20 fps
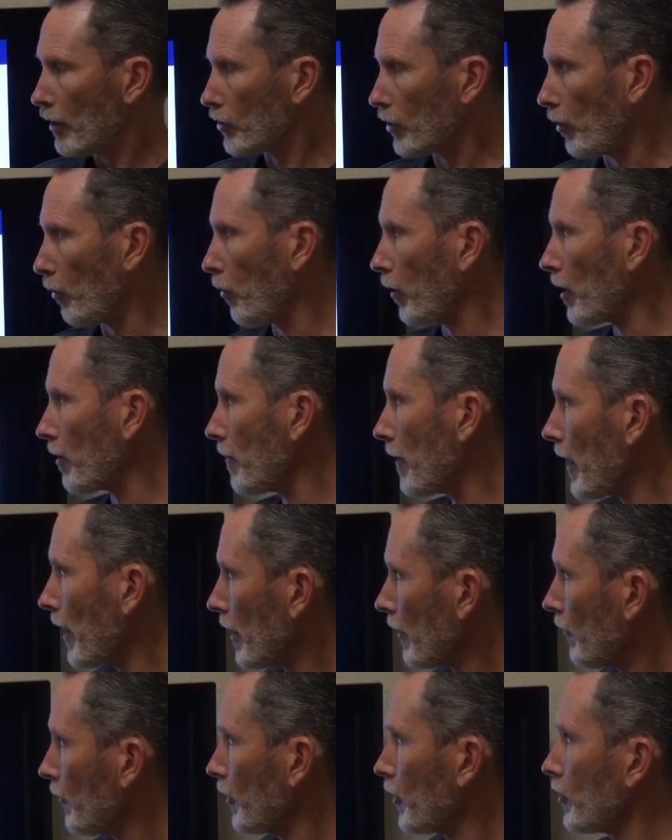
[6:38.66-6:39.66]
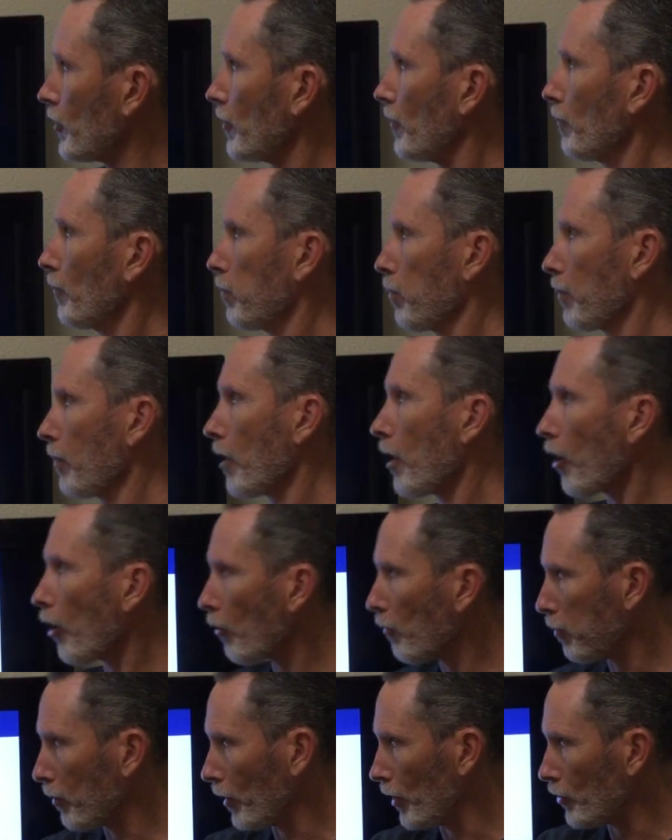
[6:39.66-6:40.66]
So what about if it's
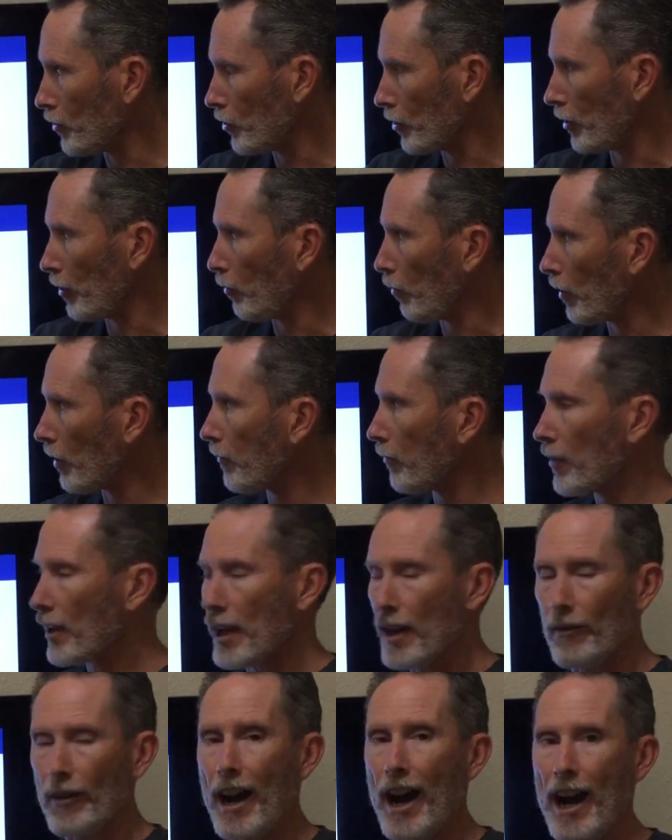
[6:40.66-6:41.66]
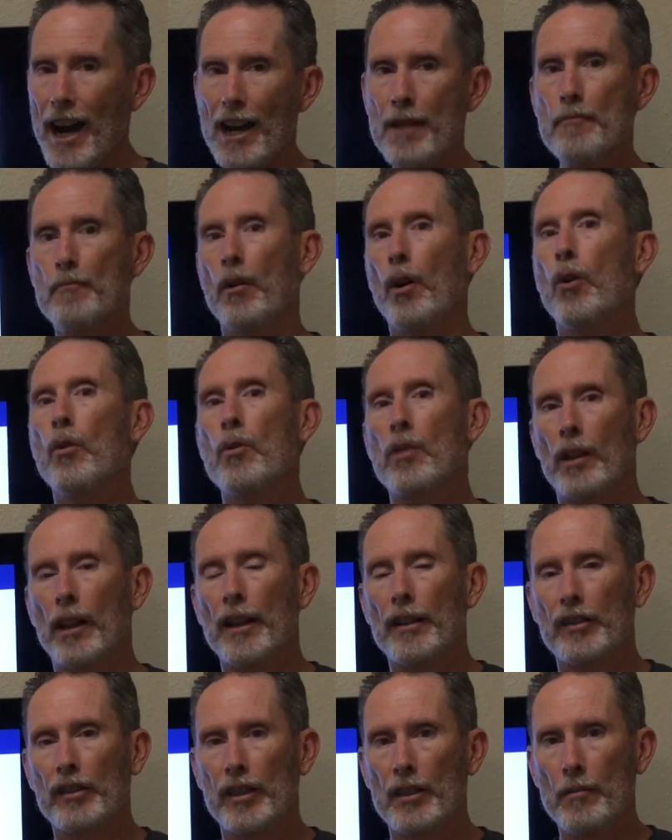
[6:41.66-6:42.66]
low blood sugar? What if we have
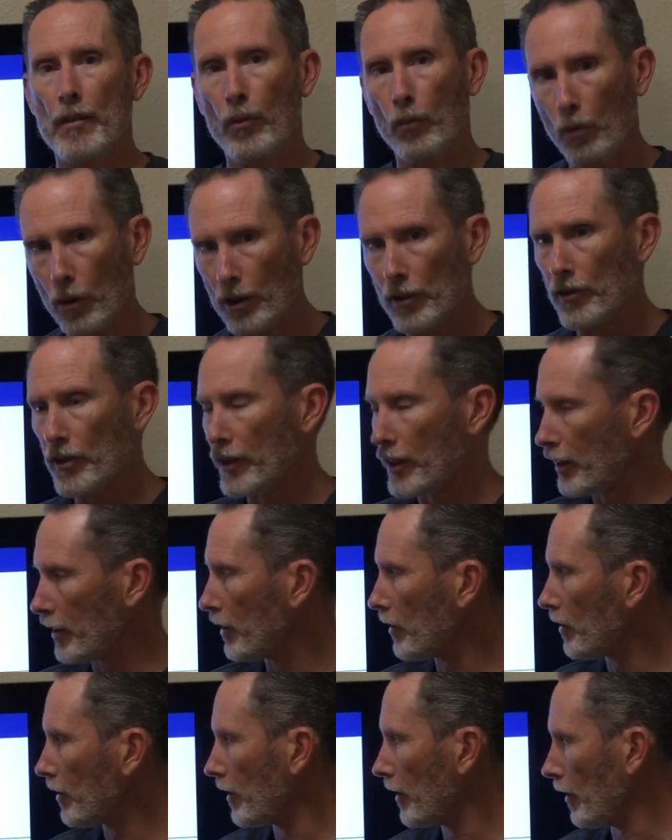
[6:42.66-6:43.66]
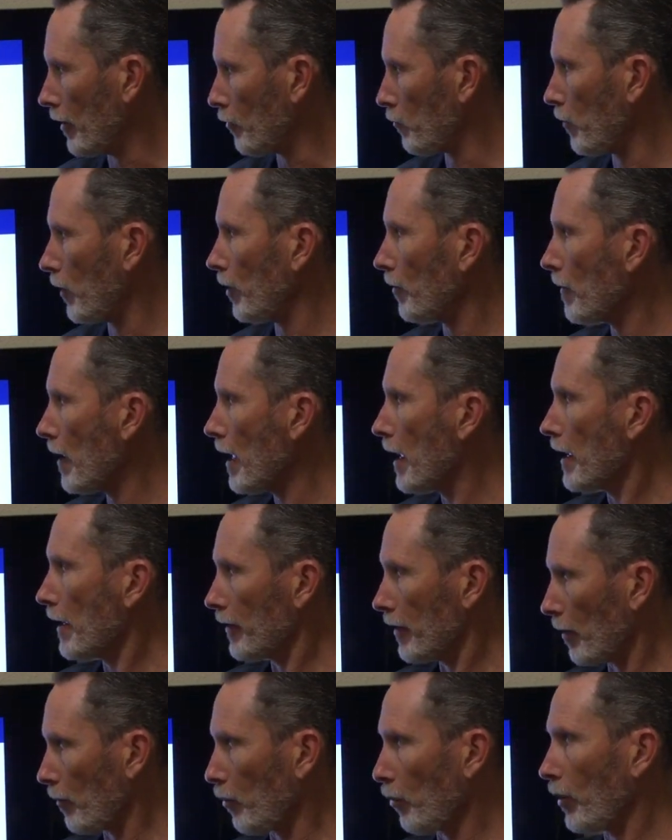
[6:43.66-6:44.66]
hypoglycemia? What are the key things? Well,
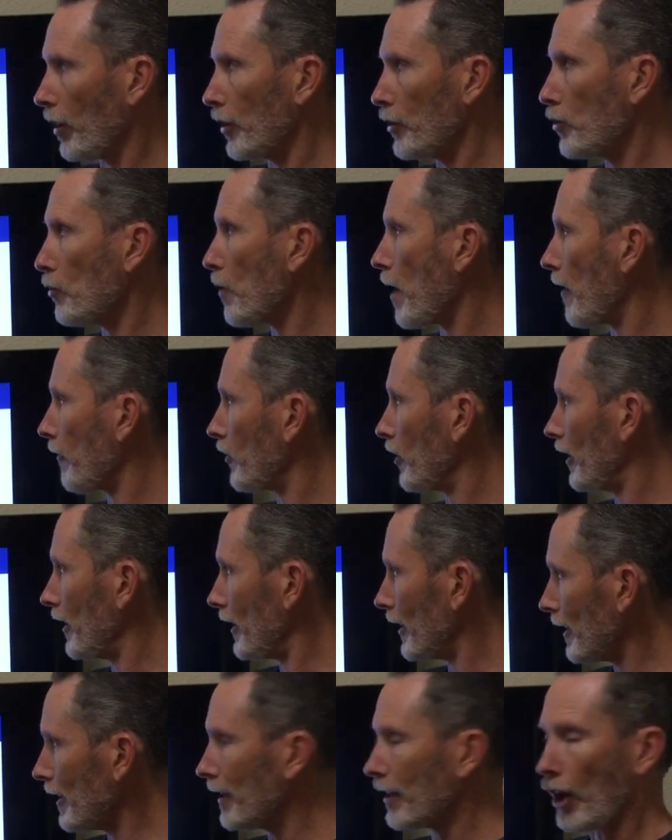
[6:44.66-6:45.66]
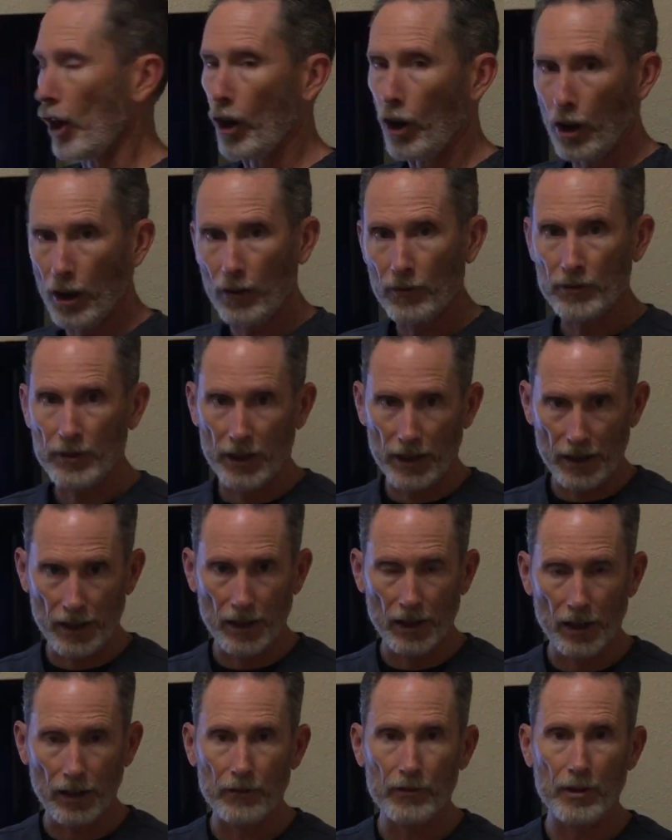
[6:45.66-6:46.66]
number one, you have to eat often
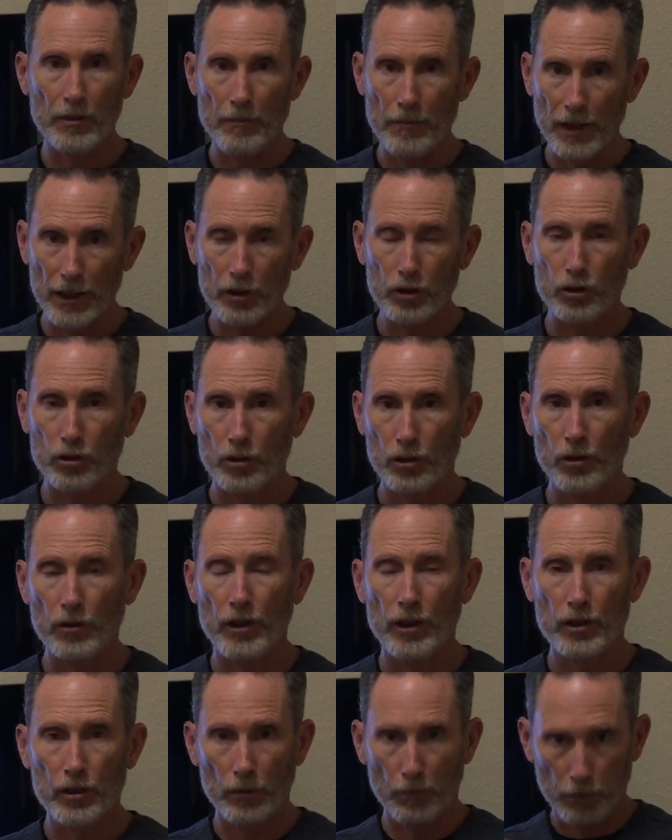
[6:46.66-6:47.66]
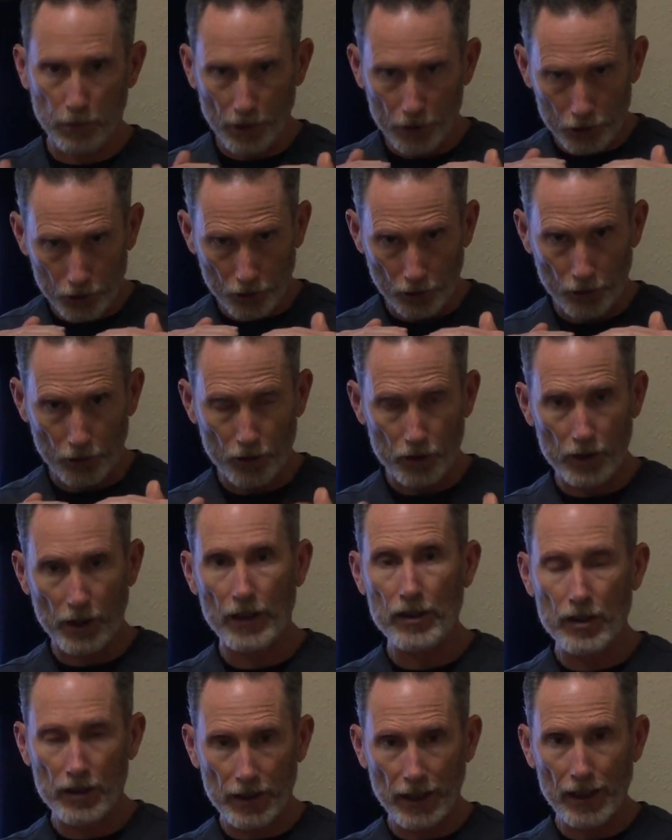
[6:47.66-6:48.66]
enough to make sure that your blood sugar
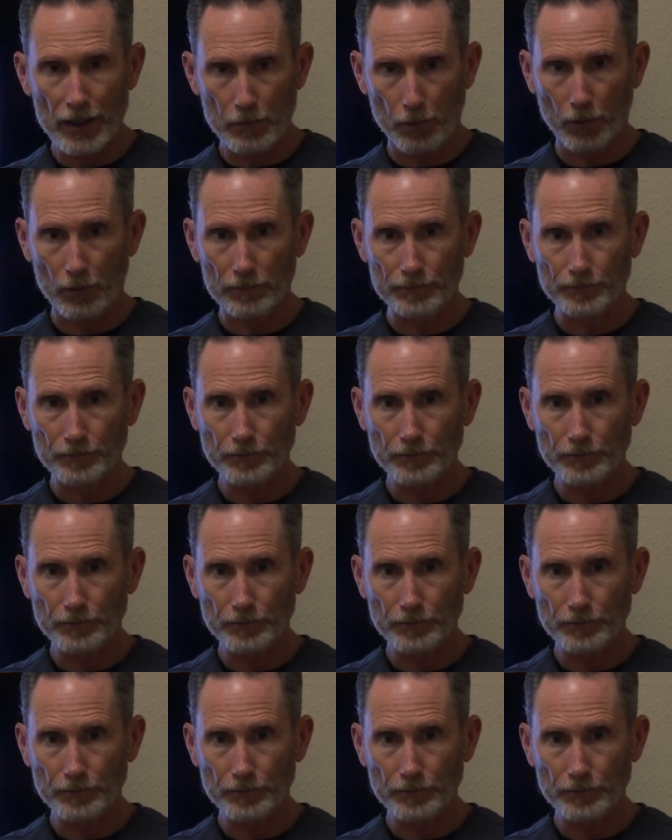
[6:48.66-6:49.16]
stays stable.